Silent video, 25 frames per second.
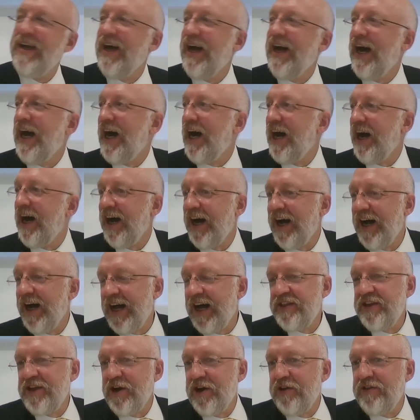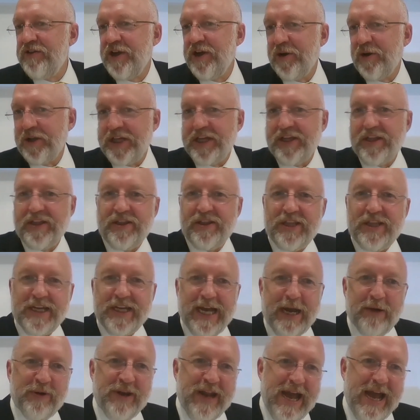The only
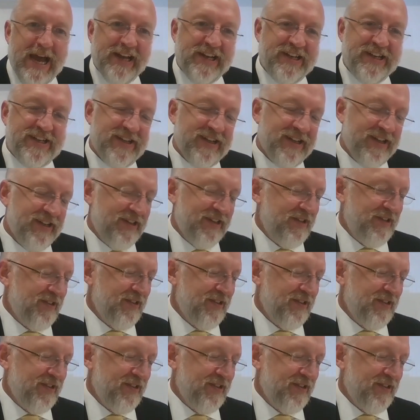thing I would add to